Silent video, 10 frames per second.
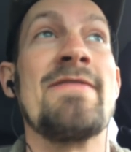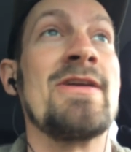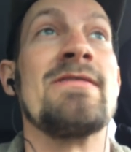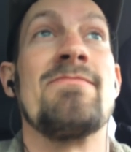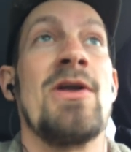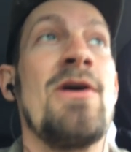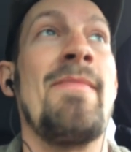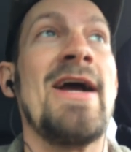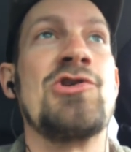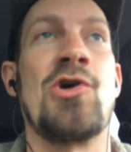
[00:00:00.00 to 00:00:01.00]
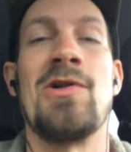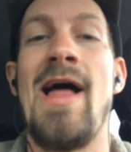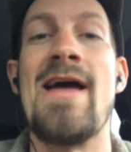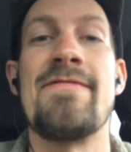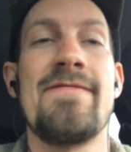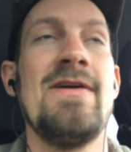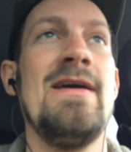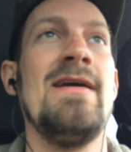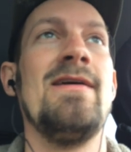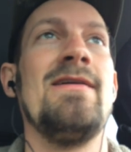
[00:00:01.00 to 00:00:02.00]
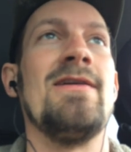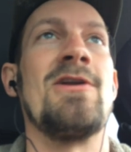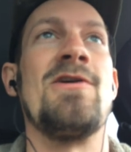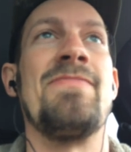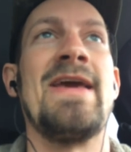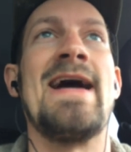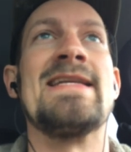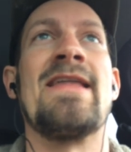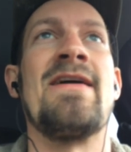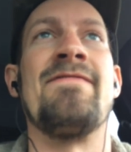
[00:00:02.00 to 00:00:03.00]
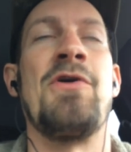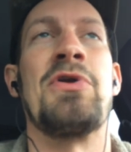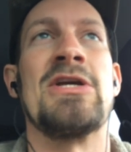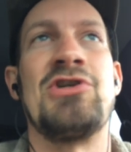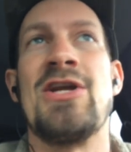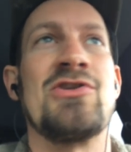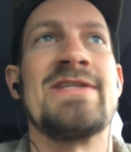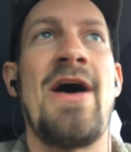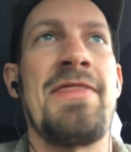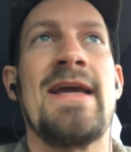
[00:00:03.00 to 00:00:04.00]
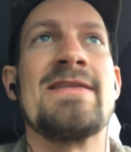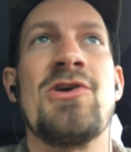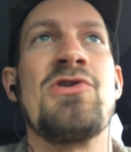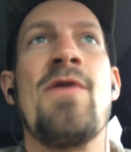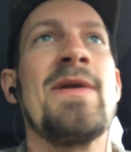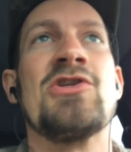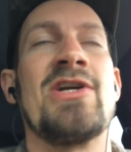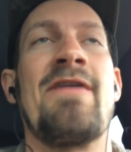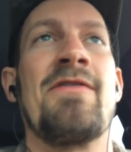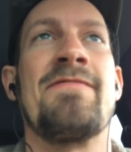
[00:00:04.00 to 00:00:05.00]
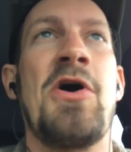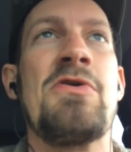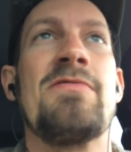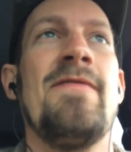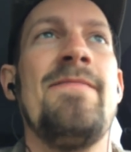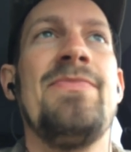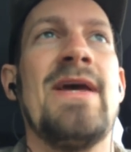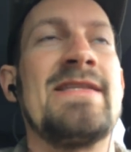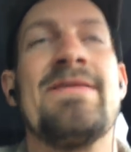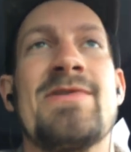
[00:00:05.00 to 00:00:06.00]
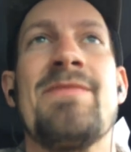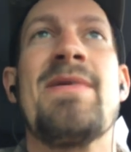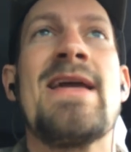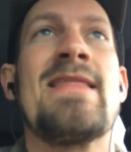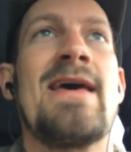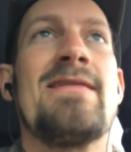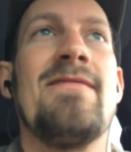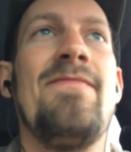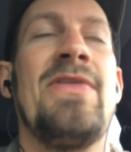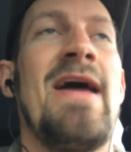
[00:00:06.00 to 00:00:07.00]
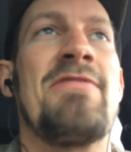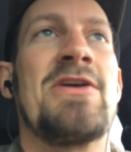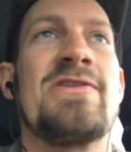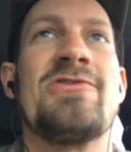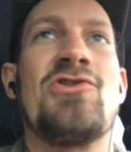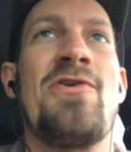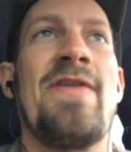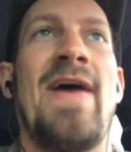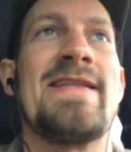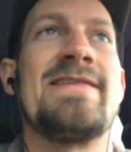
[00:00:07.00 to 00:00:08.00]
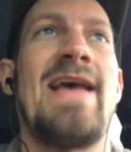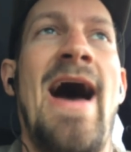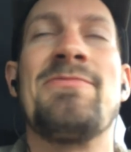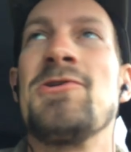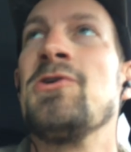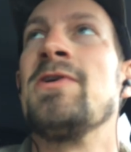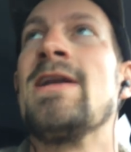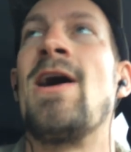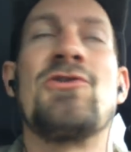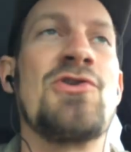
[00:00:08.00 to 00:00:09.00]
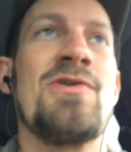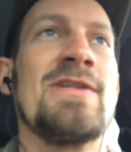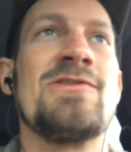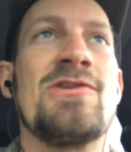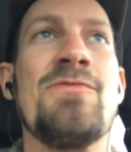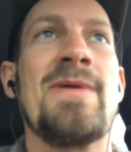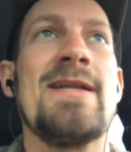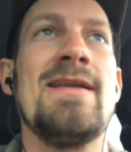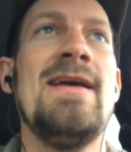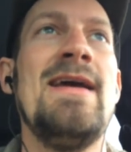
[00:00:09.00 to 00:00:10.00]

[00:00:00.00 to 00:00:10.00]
Even my short life, the idea that voting changes nothing and so nobody should ever vote. It seems to me that the evidence has shown that that's absolutely not true, and it's stupid.